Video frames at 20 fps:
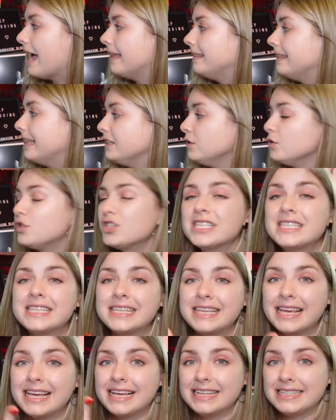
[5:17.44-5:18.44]
And then you
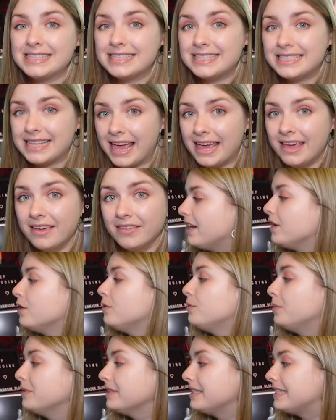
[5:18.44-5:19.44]
just hit save and
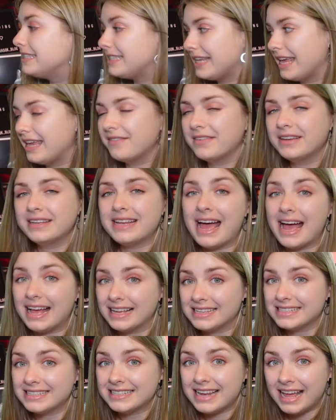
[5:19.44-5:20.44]
it will save it
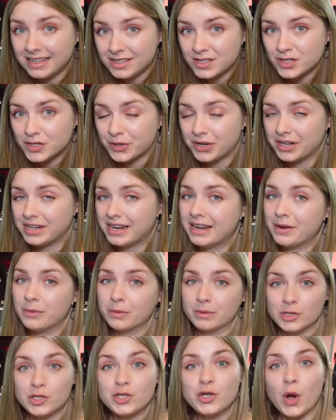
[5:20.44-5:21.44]
as an end screen and it
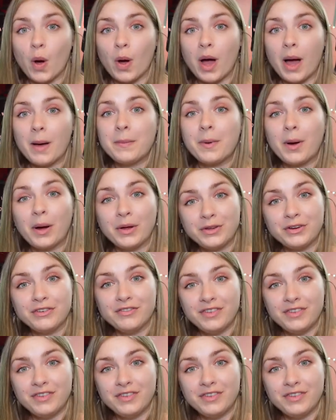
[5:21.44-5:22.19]
will show up on your